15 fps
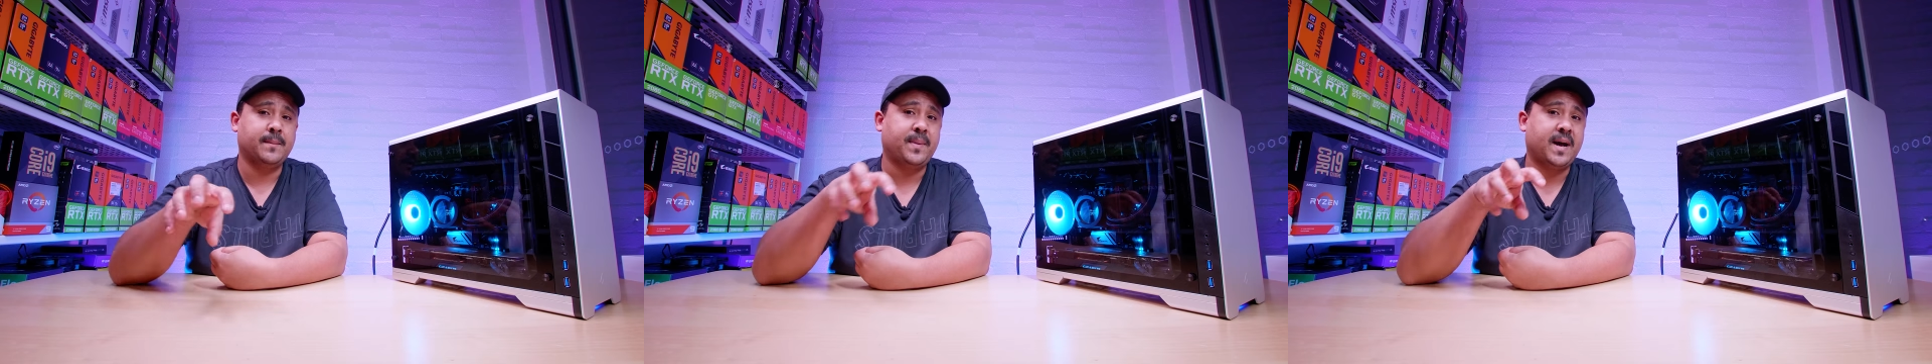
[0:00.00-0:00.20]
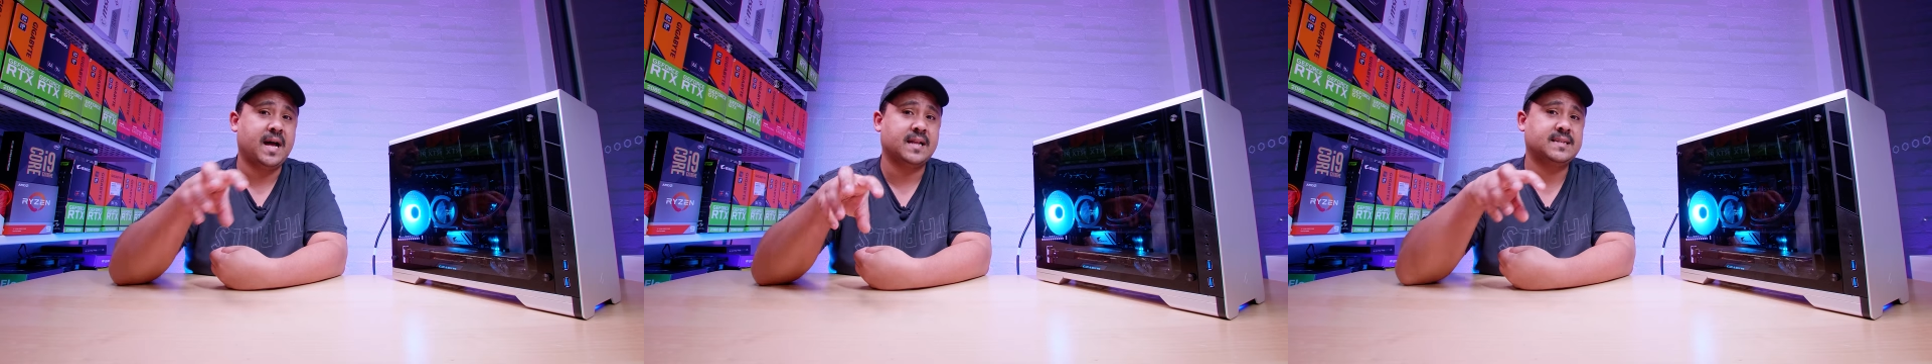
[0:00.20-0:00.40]
the
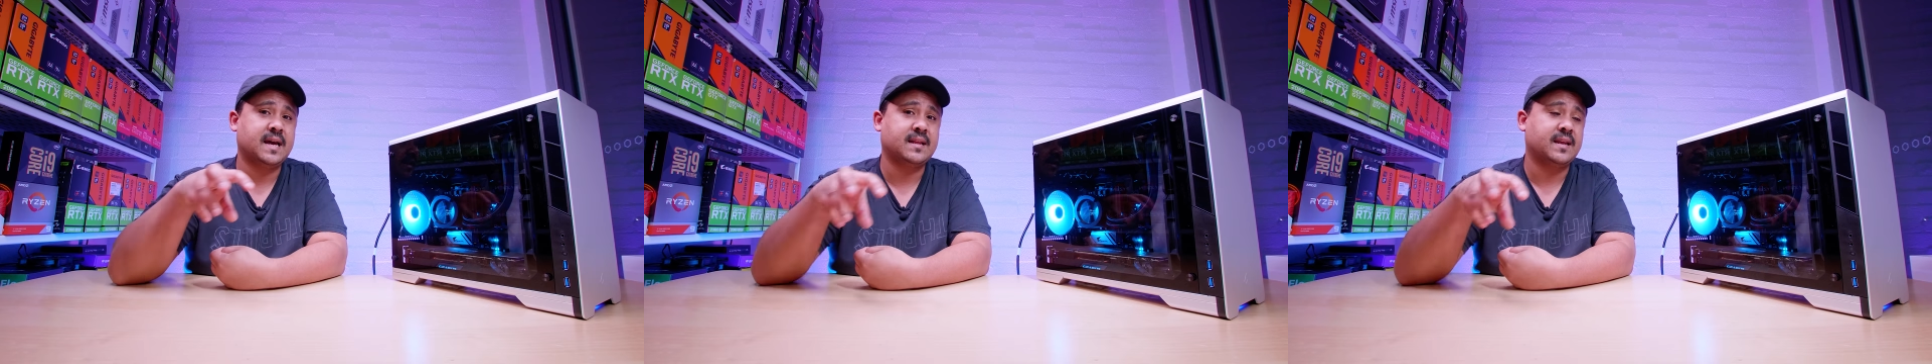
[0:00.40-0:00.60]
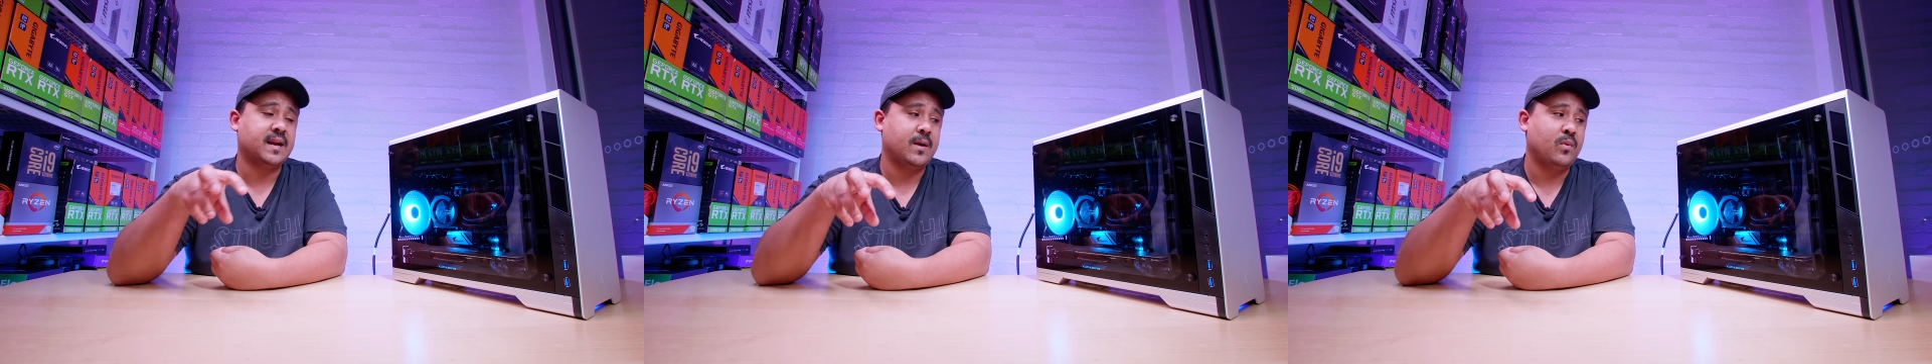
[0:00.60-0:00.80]
parts
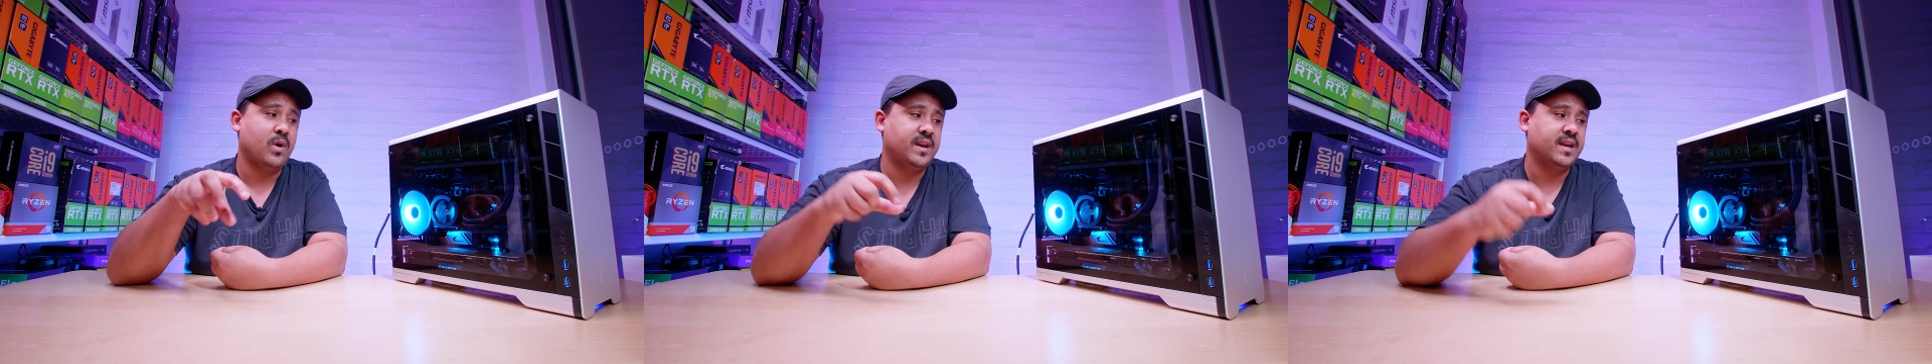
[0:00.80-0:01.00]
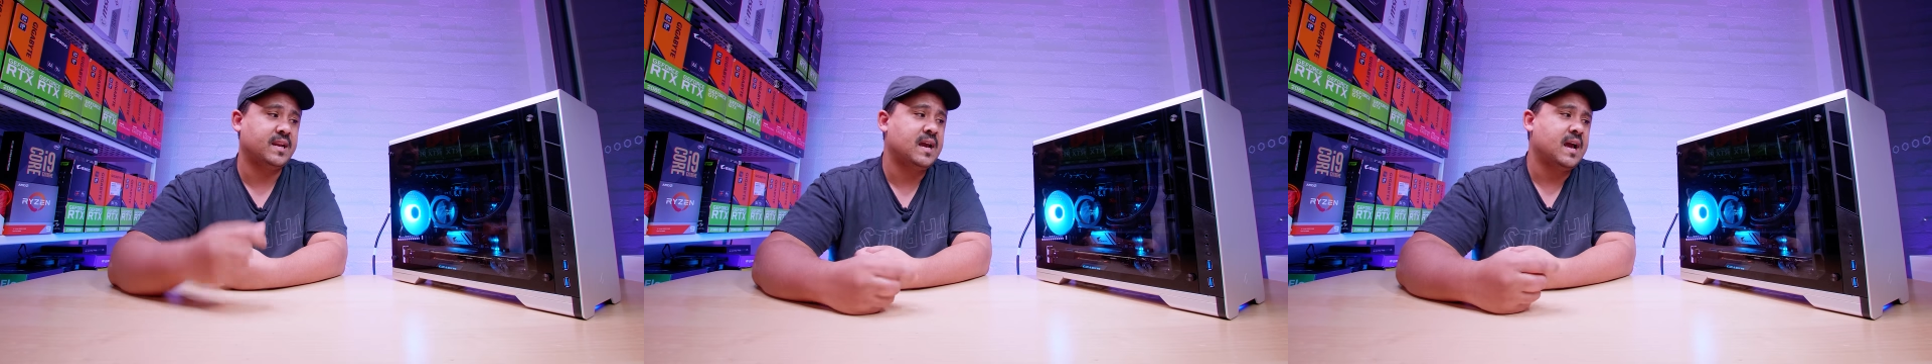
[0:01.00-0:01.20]
out that I
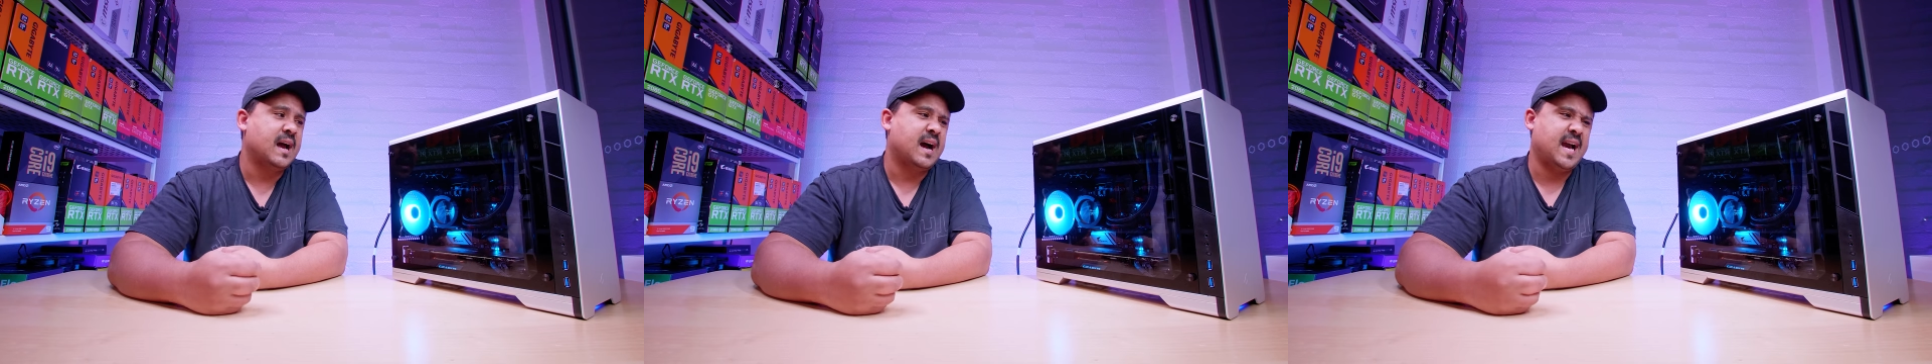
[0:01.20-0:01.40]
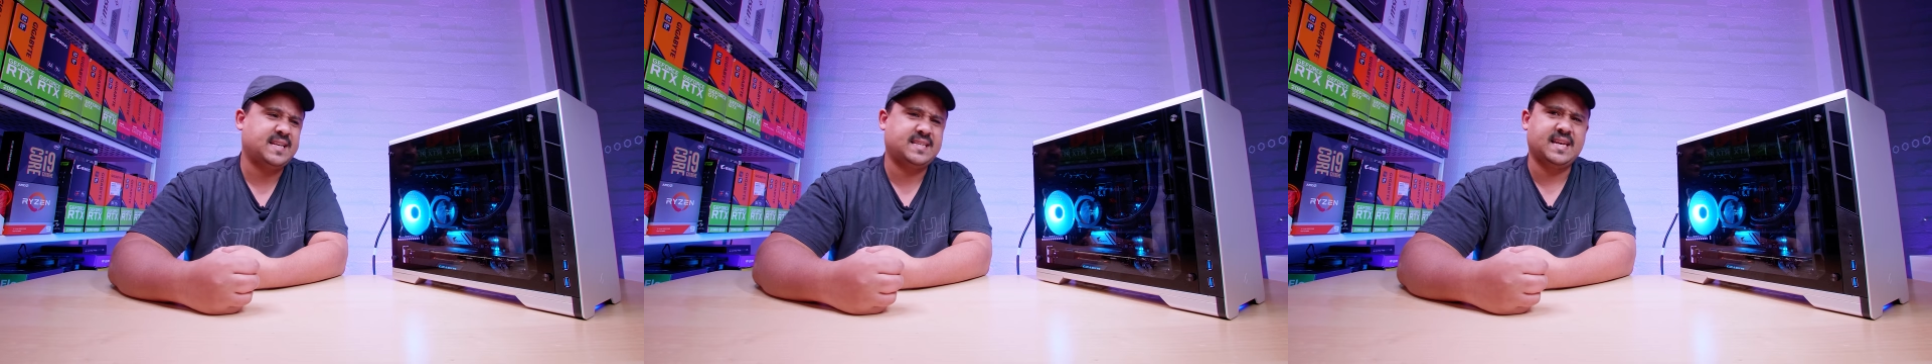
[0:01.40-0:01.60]
wanted,
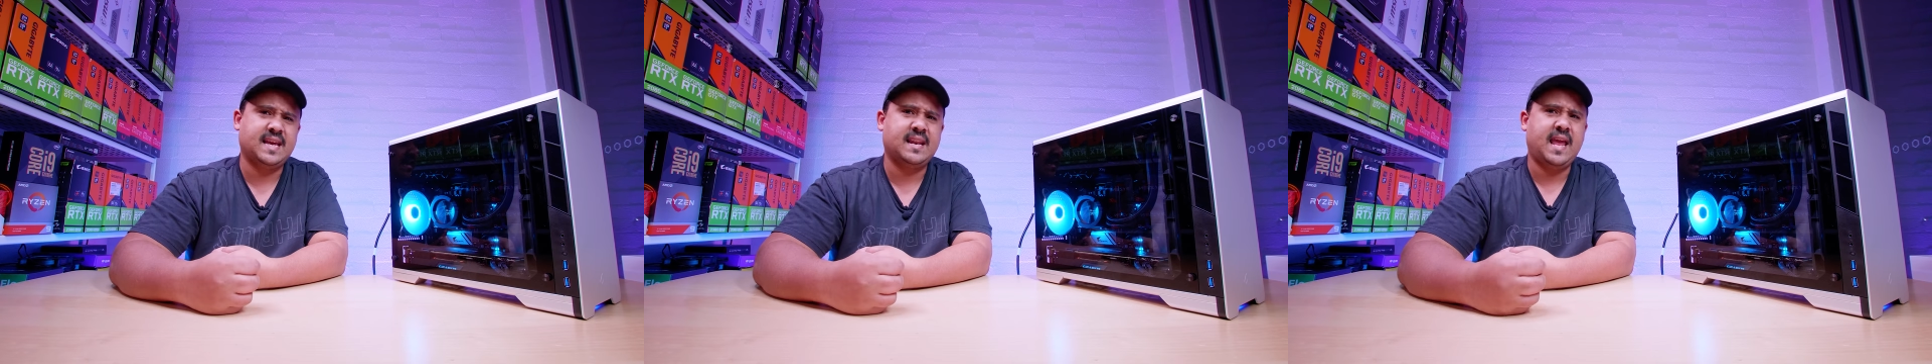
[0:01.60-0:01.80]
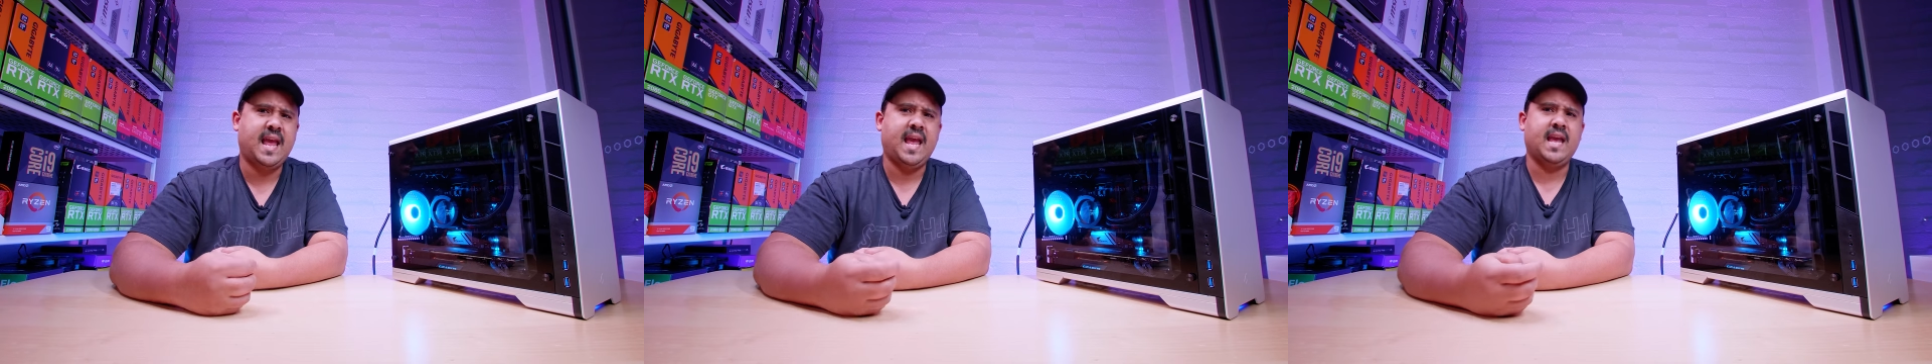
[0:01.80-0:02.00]
I
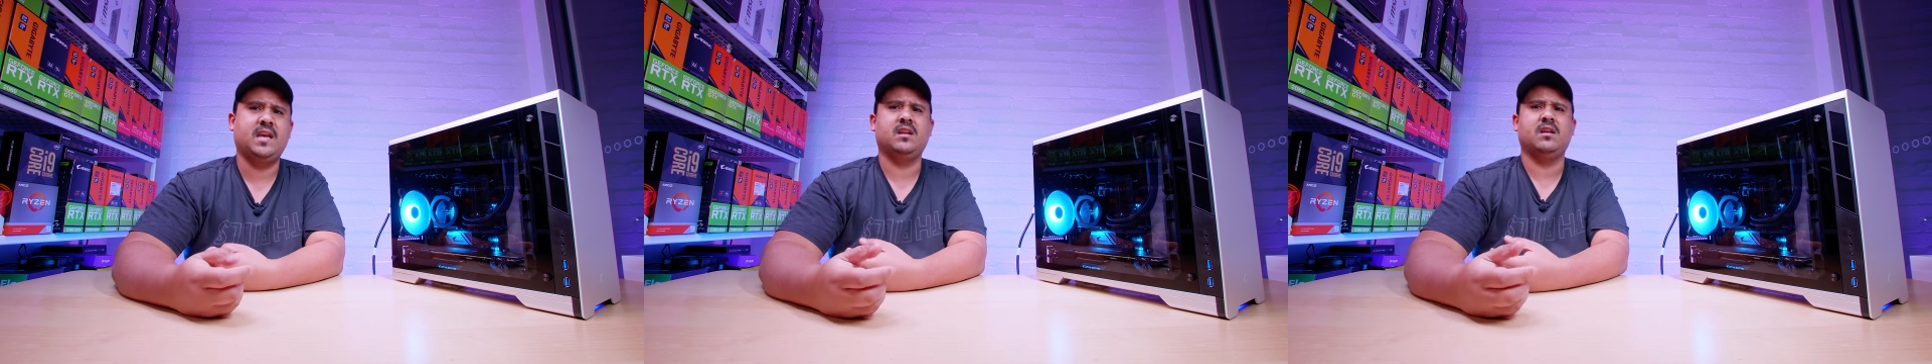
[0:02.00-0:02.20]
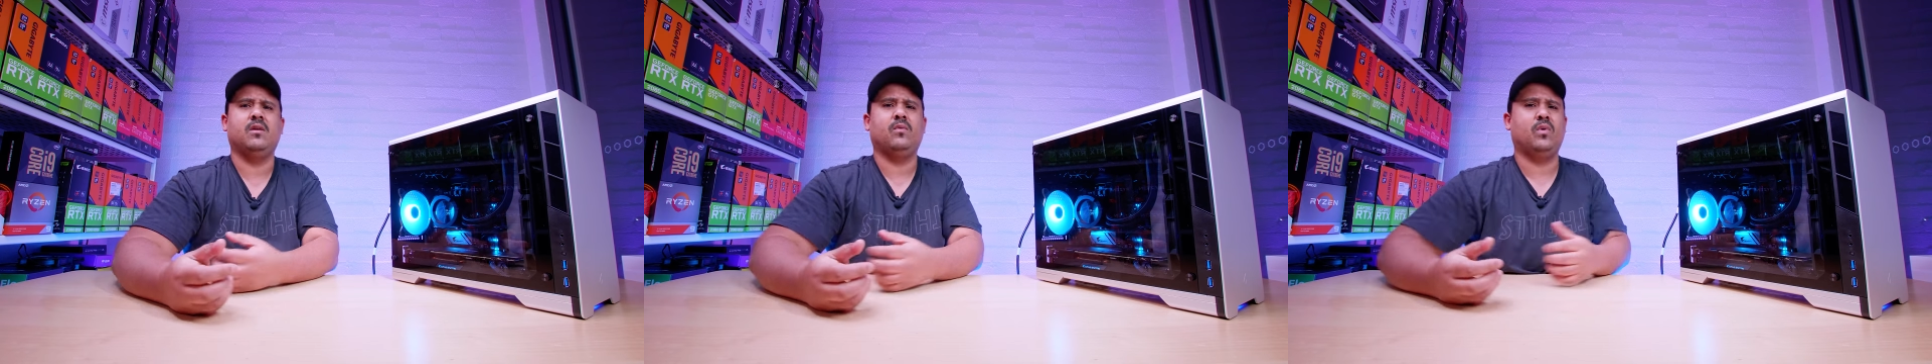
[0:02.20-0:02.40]
said, hey,
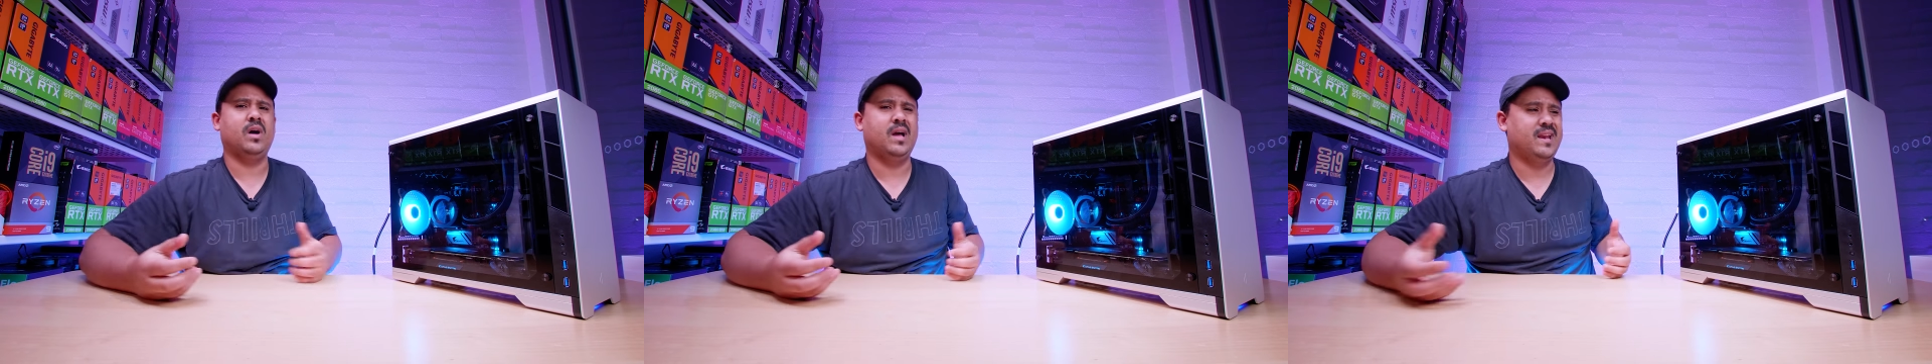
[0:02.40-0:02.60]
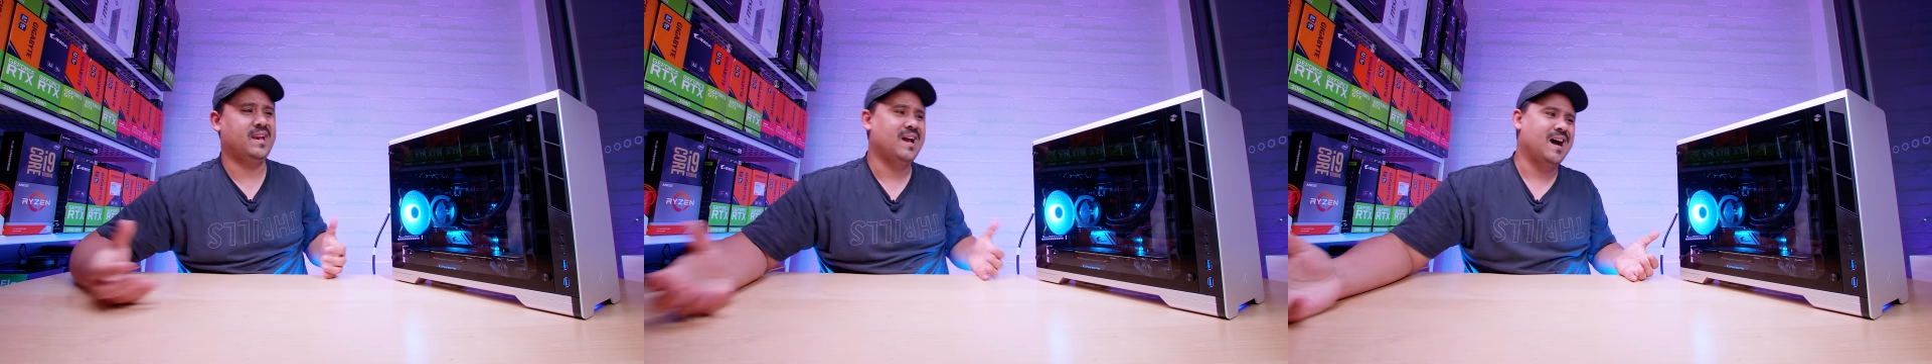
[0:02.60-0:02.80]
you know
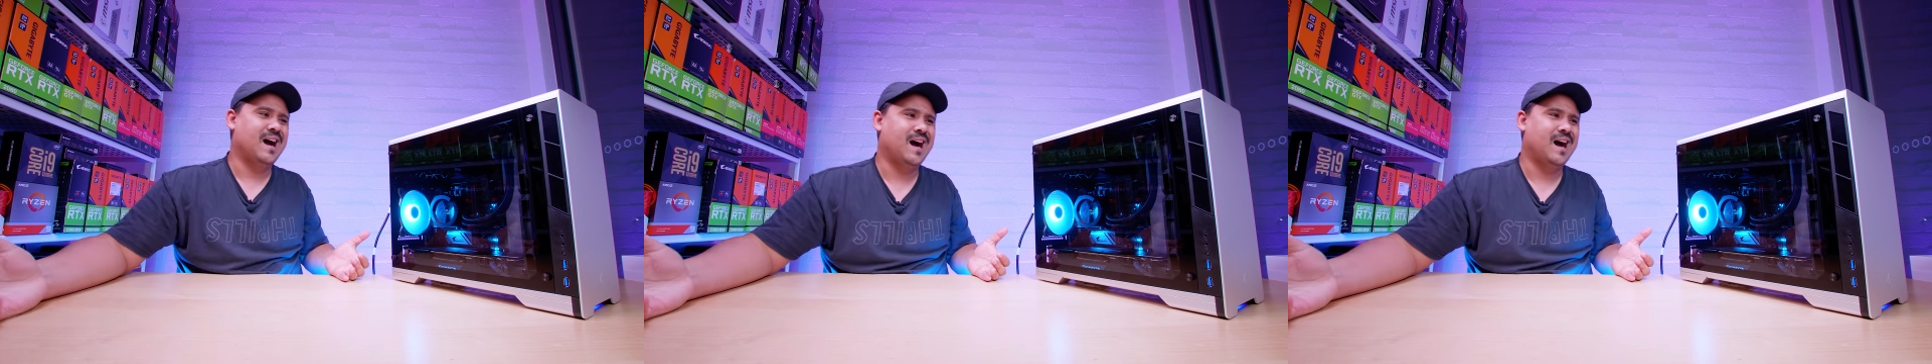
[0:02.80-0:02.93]
what?